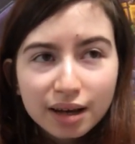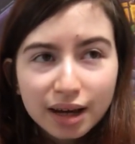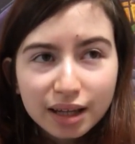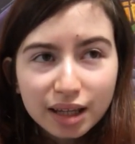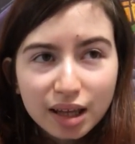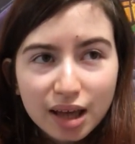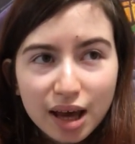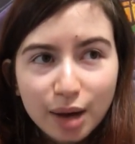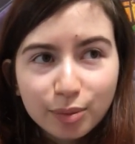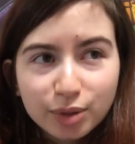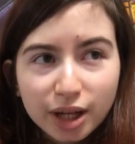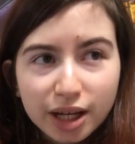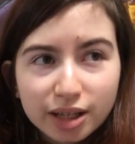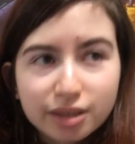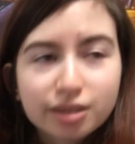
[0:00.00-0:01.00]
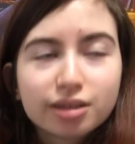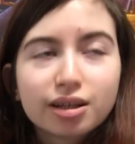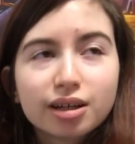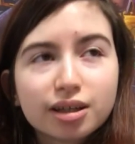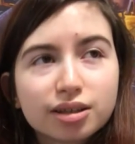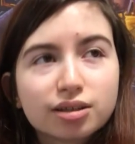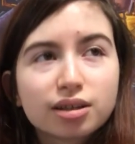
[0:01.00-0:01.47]
And I'm like,
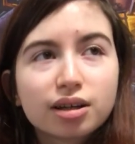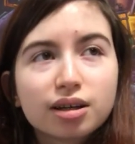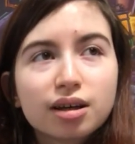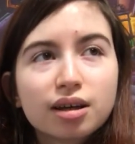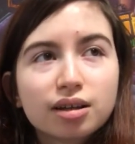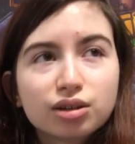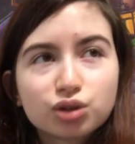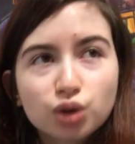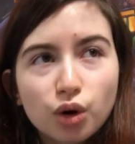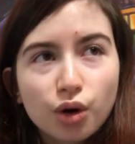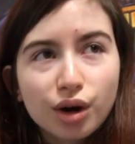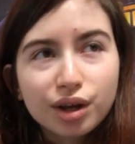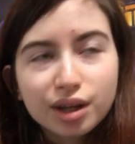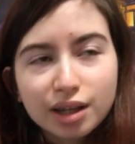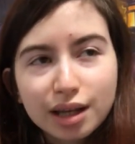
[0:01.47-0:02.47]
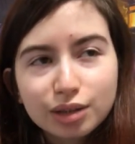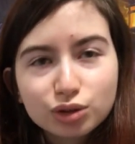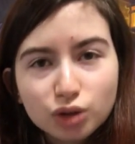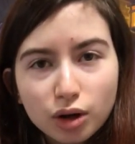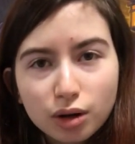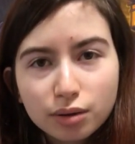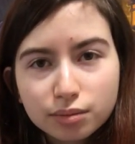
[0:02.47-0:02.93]
drawing, and I
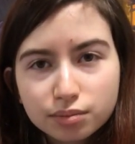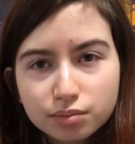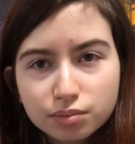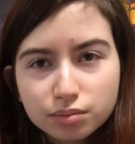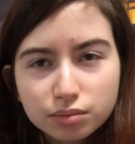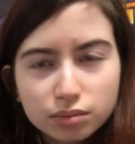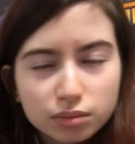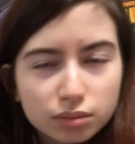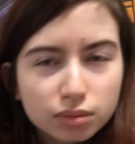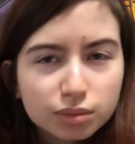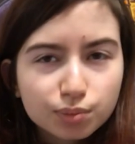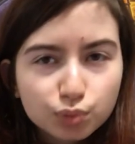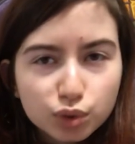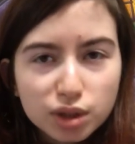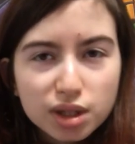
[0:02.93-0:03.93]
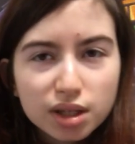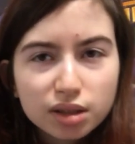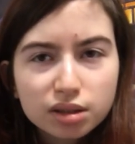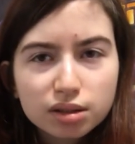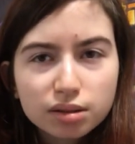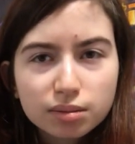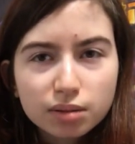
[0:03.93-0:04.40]
draw
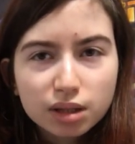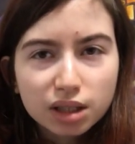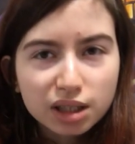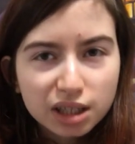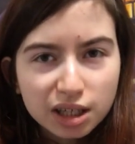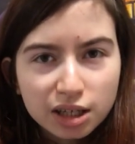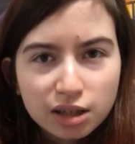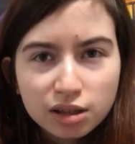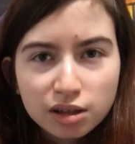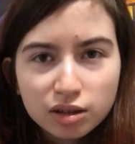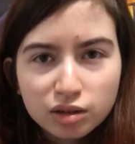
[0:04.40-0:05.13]
pretty clean.